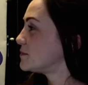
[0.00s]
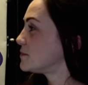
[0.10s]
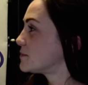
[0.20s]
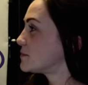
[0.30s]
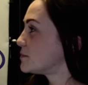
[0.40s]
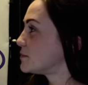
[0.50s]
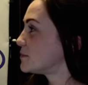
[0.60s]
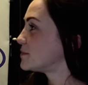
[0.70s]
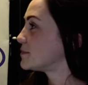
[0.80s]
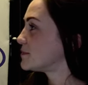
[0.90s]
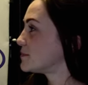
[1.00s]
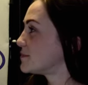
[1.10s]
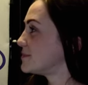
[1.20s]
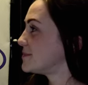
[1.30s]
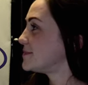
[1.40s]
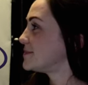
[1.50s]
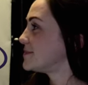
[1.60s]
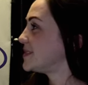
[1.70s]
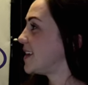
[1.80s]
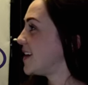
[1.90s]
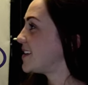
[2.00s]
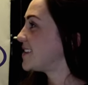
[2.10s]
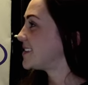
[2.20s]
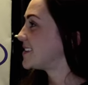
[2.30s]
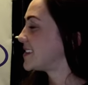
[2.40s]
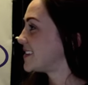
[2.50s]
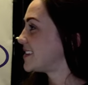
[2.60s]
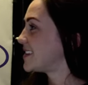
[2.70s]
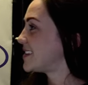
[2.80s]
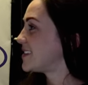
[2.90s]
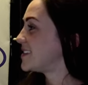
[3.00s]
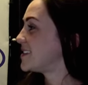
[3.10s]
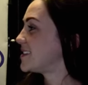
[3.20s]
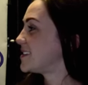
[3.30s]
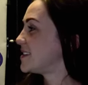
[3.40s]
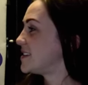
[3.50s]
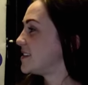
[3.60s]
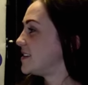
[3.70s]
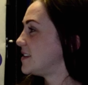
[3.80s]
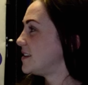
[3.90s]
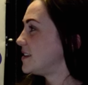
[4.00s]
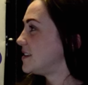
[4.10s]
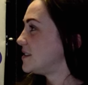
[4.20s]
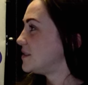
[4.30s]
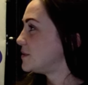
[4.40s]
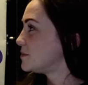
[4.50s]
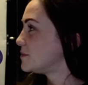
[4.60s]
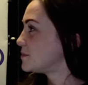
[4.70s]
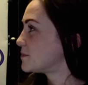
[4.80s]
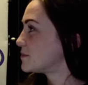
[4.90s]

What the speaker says: No words are spoken by the person on screen.